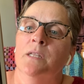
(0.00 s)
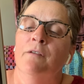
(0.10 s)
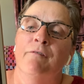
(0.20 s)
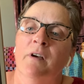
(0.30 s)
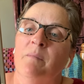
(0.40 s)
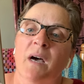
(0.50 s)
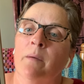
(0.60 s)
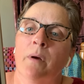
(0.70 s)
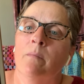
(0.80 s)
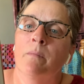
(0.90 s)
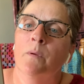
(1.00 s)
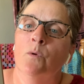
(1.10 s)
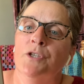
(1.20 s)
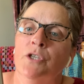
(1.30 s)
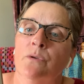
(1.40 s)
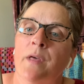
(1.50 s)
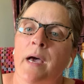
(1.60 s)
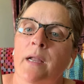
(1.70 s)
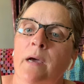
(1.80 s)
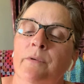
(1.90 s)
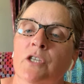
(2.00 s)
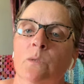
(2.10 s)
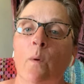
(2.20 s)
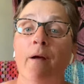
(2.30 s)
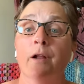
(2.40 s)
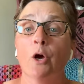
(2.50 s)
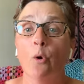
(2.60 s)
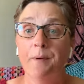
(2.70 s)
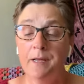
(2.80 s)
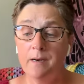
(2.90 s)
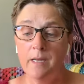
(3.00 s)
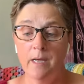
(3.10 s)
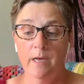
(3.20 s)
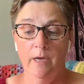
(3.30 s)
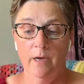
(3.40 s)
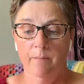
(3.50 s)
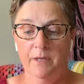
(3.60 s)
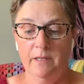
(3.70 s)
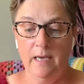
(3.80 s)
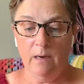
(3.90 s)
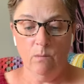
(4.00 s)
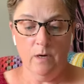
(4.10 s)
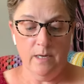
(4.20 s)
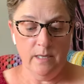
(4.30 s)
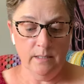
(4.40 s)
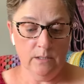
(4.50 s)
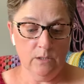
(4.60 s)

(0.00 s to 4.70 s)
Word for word: in the front. I probably wouldn't do that. I would just wear it open. But that one is